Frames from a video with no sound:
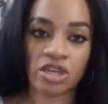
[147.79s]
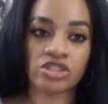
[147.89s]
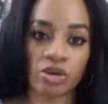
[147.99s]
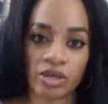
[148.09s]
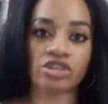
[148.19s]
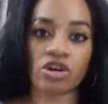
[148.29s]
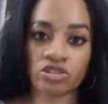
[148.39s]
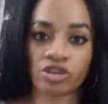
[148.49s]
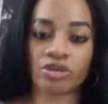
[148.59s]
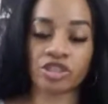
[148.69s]
So it's
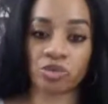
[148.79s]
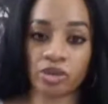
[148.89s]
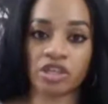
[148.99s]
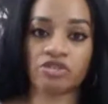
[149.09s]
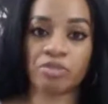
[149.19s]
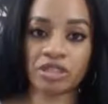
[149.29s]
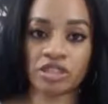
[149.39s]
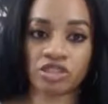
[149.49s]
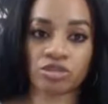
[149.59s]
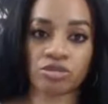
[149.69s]
also a suite of
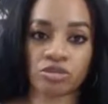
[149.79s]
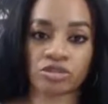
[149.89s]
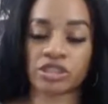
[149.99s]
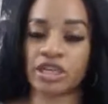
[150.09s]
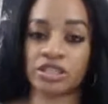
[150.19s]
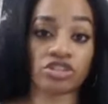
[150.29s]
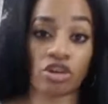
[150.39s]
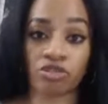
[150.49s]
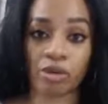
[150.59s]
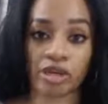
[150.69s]
business tools and
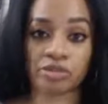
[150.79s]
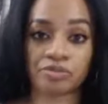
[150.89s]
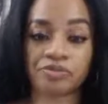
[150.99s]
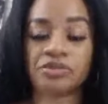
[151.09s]
software.